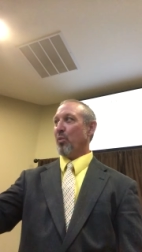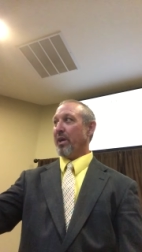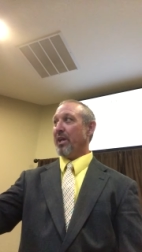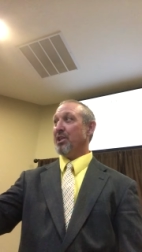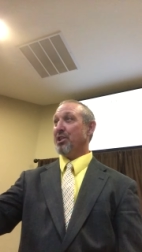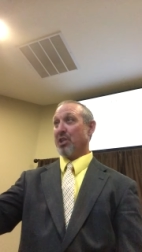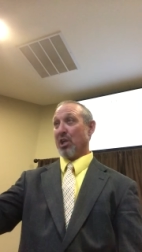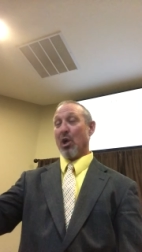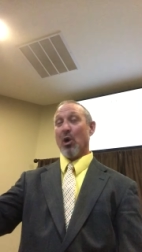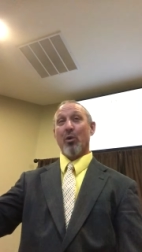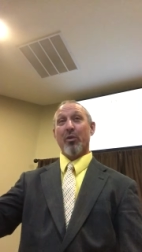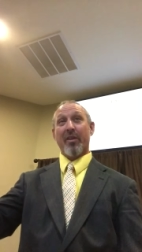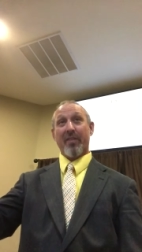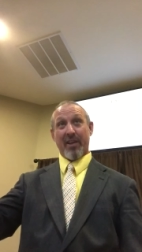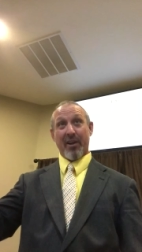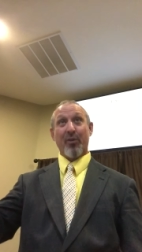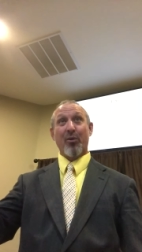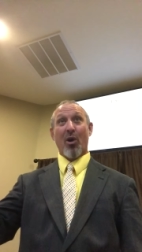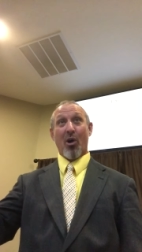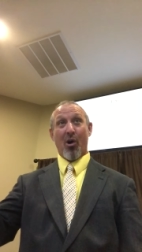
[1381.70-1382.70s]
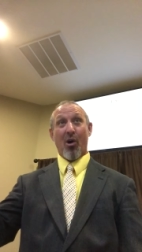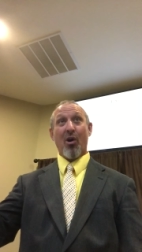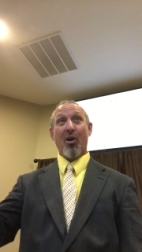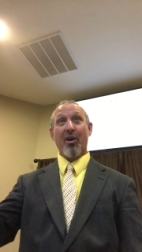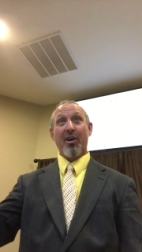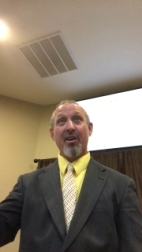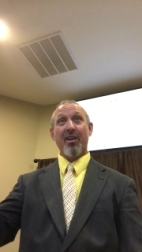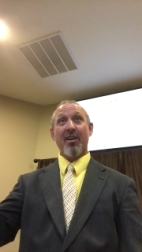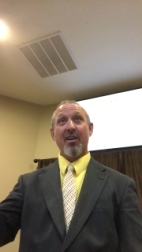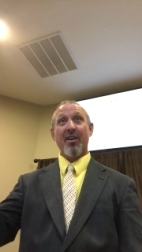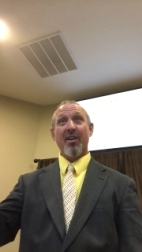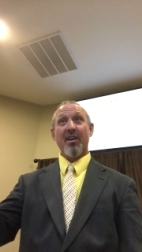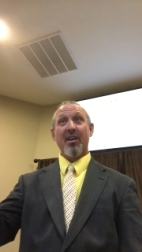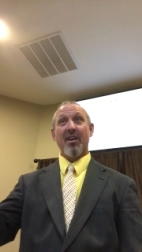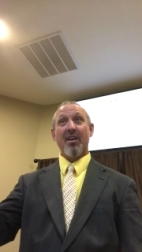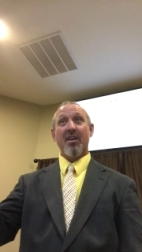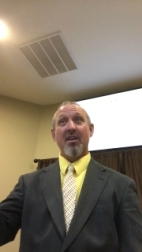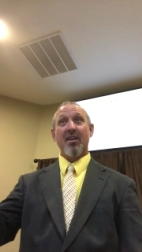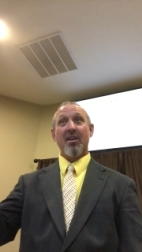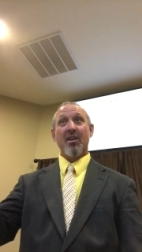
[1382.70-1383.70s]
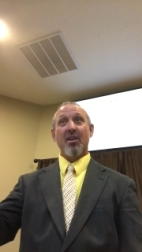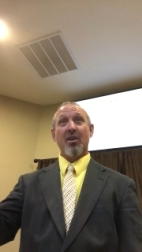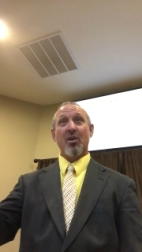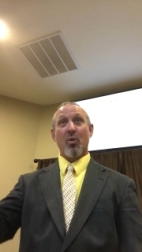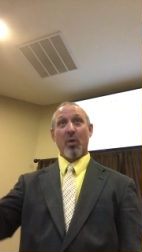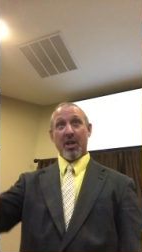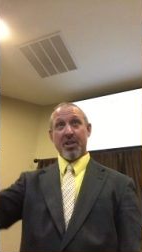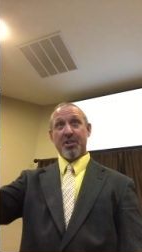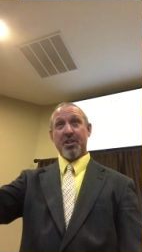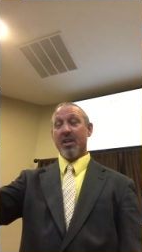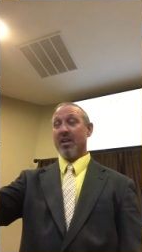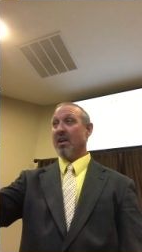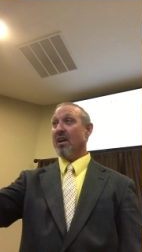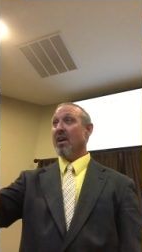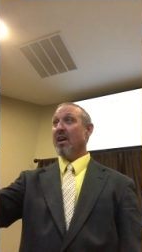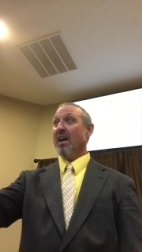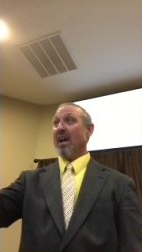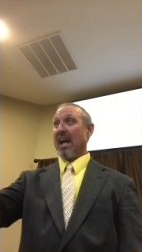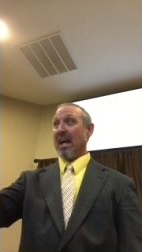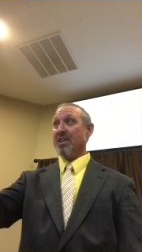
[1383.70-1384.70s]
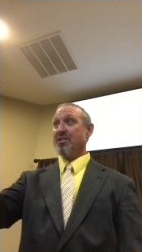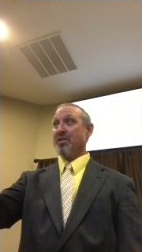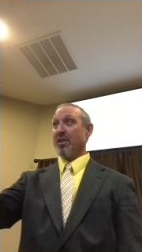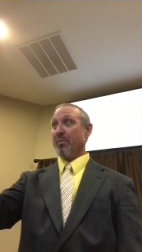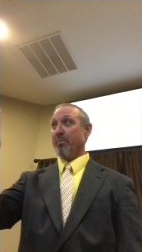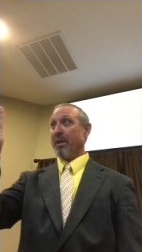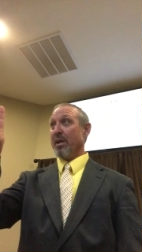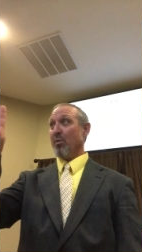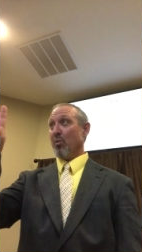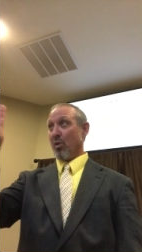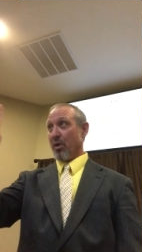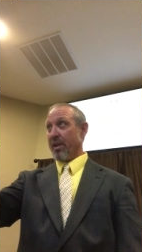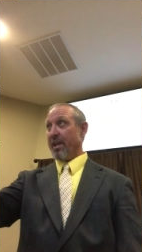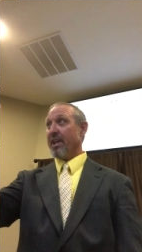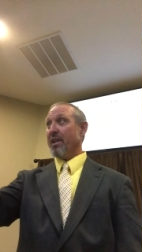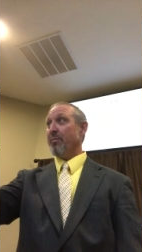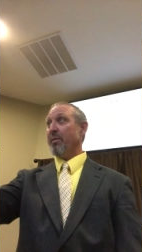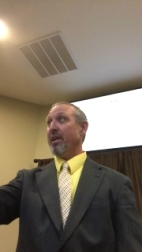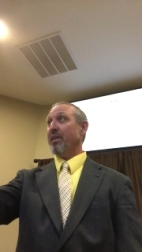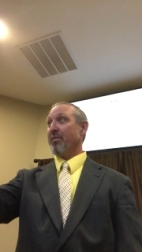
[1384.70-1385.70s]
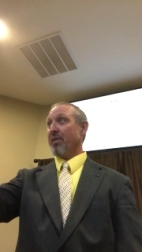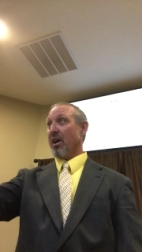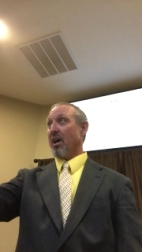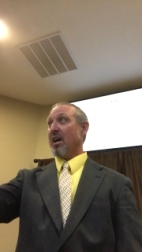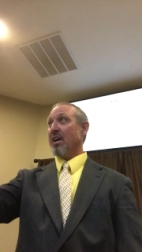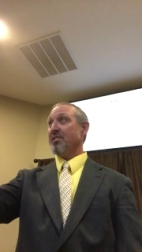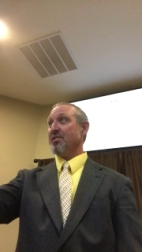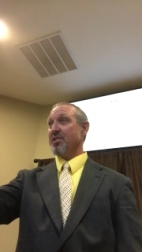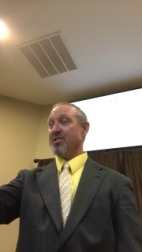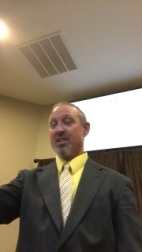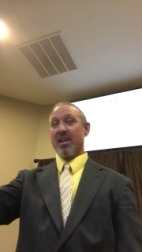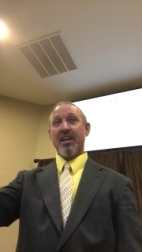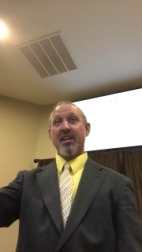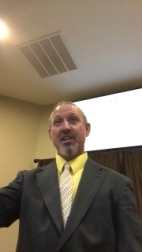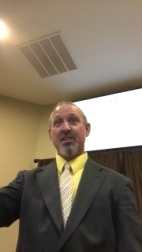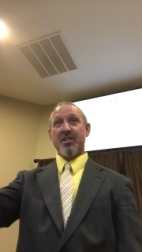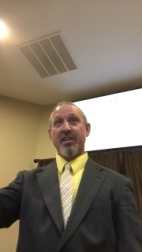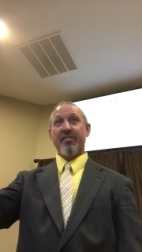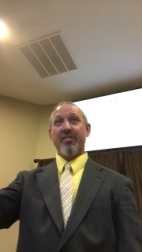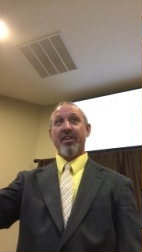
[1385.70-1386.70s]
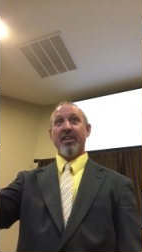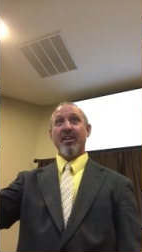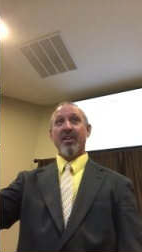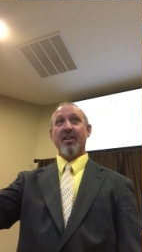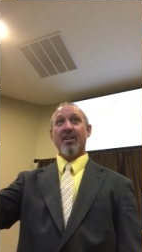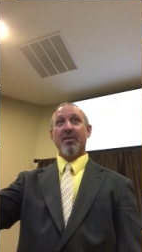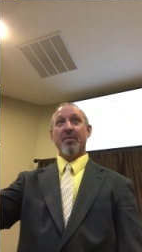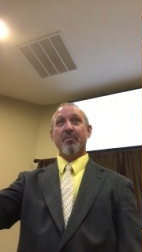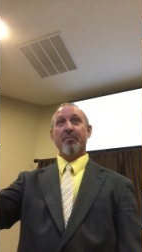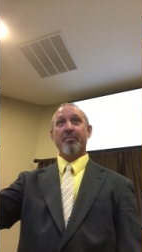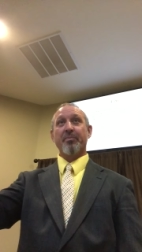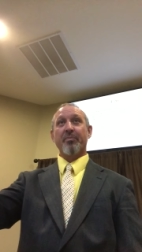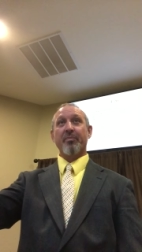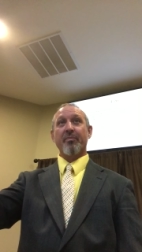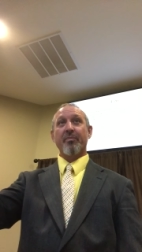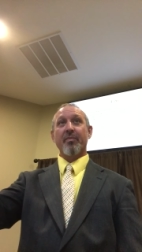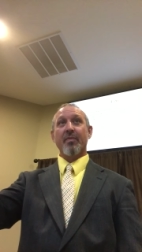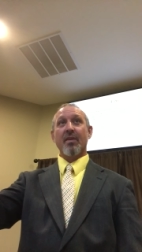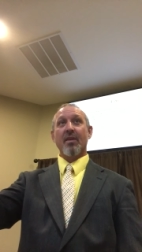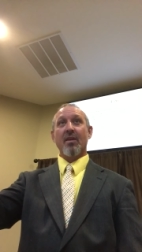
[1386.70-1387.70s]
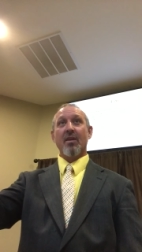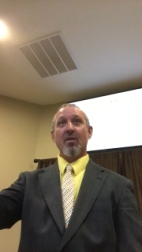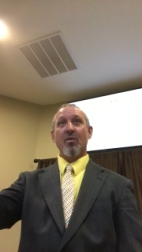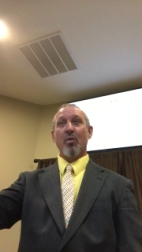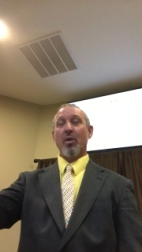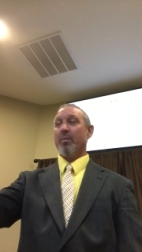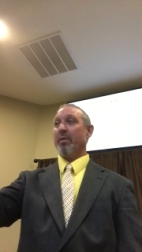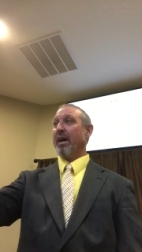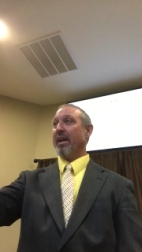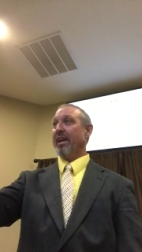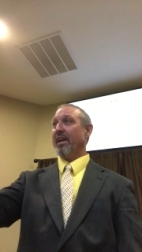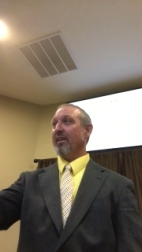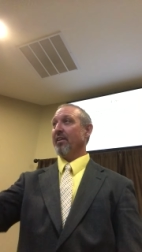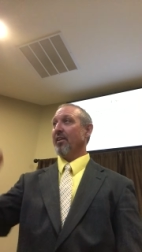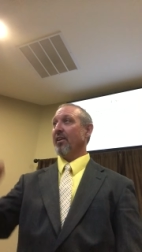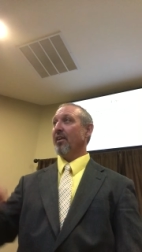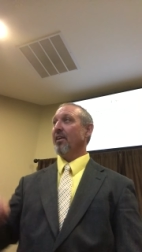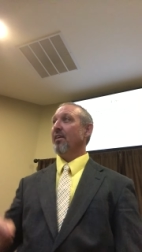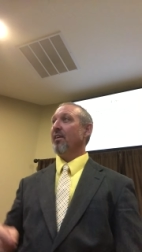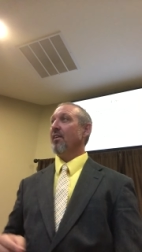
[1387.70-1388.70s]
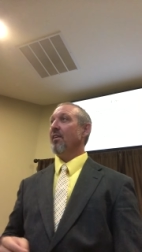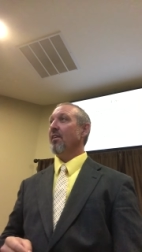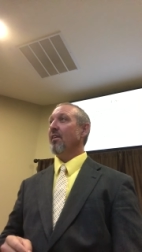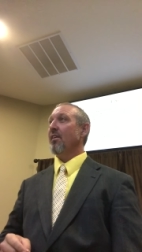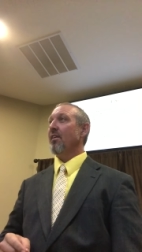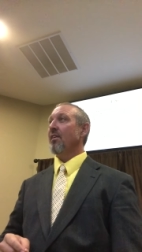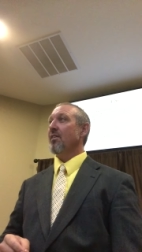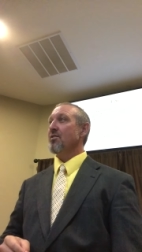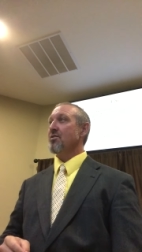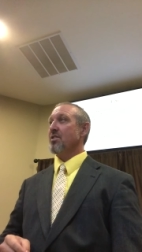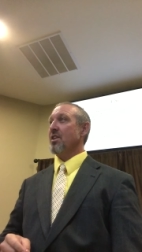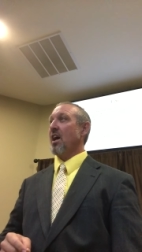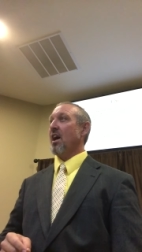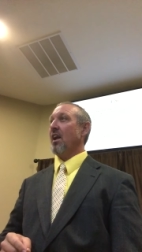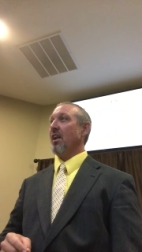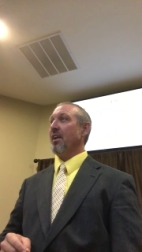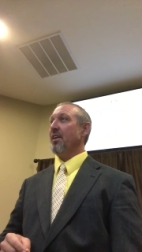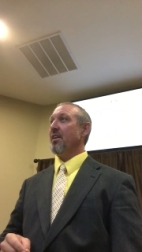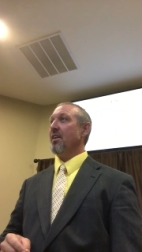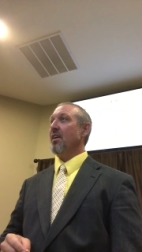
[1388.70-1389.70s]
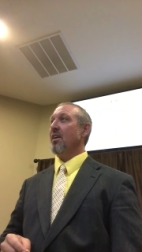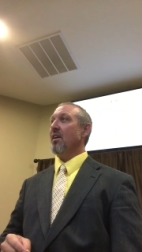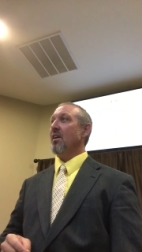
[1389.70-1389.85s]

we show that they're wrong. Question Has there been one enemy of God since AD 70? What about Hitler? Stalin?